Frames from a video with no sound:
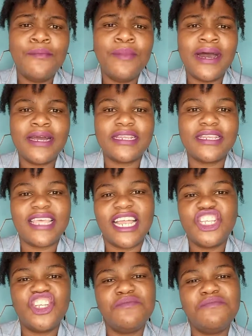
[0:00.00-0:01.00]
but
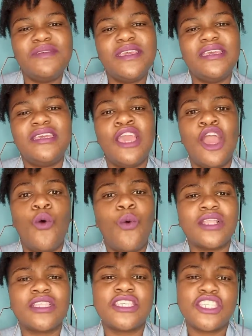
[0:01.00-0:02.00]
that shouldn't be
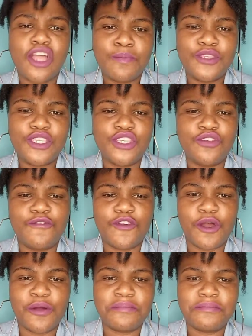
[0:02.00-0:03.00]
what stops you
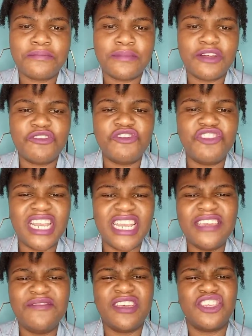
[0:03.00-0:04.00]
from
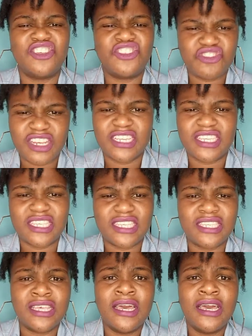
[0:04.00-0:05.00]
relieving
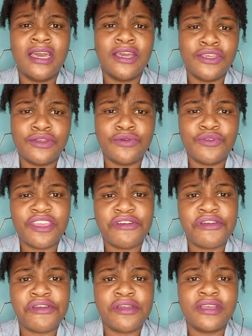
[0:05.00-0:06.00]
stress you know
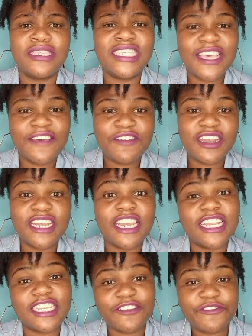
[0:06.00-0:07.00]
there are seven
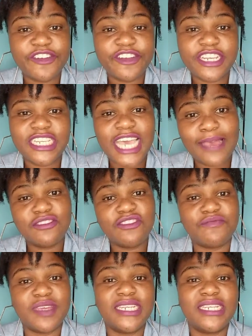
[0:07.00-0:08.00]
different types
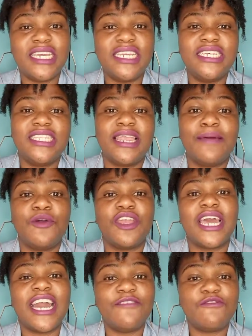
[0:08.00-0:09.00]
of meditation that i'm going
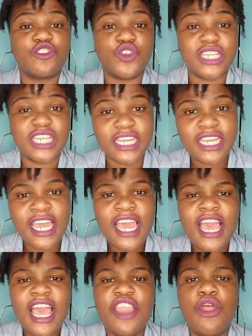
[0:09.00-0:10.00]
to cover today
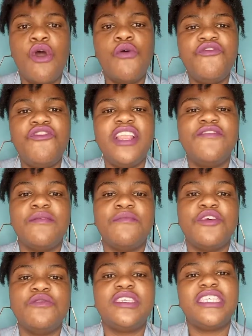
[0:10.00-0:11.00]
and hopefully from
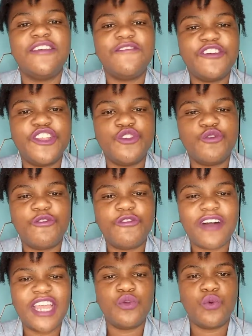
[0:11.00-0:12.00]
those seven you'll
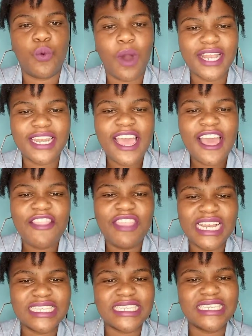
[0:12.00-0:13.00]
find one
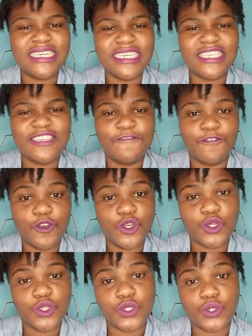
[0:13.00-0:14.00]
that is easy for
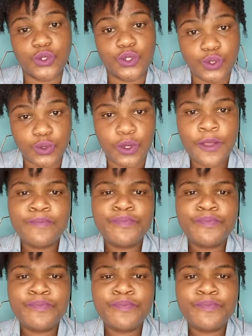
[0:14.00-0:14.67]
you to do